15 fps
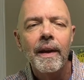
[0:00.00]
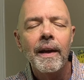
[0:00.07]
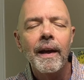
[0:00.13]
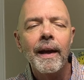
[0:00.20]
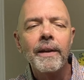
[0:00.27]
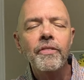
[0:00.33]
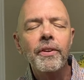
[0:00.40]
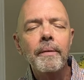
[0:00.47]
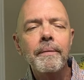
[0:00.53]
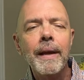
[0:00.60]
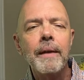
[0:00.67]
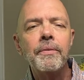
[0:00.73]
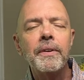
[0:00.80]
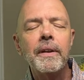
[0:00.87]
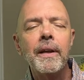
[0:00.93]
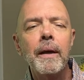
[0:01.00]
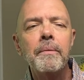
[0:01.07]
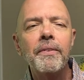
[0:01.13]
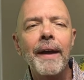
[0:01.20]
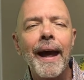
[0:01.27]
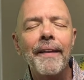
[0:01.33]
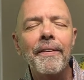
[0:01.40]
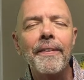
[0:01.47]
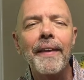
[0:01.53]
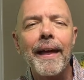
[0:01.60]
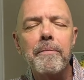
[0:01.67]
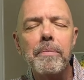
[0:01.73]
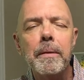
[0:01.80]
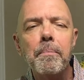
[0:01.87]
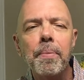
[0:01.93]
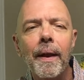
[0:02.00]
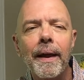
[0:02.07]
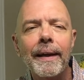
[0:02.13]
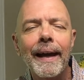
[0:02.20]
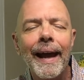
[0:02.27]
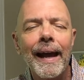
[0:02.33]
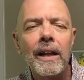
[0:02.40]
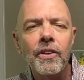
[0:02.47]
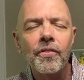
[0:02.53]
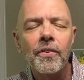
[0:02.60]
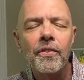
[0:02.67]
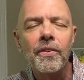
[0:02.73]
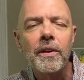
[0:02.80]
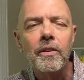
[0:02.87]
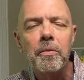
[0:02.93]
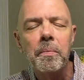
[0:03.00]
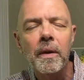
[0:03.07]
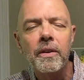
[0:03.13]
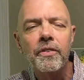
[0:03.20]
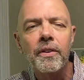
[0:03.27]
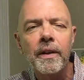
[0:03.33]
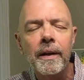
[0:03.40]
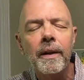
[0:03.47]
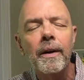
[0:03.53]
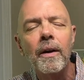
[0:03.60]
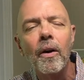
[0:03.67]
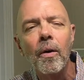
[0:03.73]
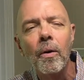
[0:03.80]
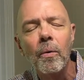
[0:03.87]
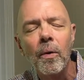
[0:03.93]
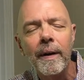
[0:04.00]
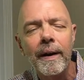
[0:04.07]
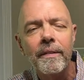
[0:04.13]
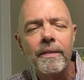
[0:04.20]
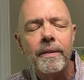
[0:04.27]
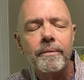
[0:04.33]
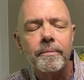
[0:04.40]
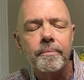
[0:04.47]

And sometimes it comes out that they've been playing house for six months, a year, or whatever.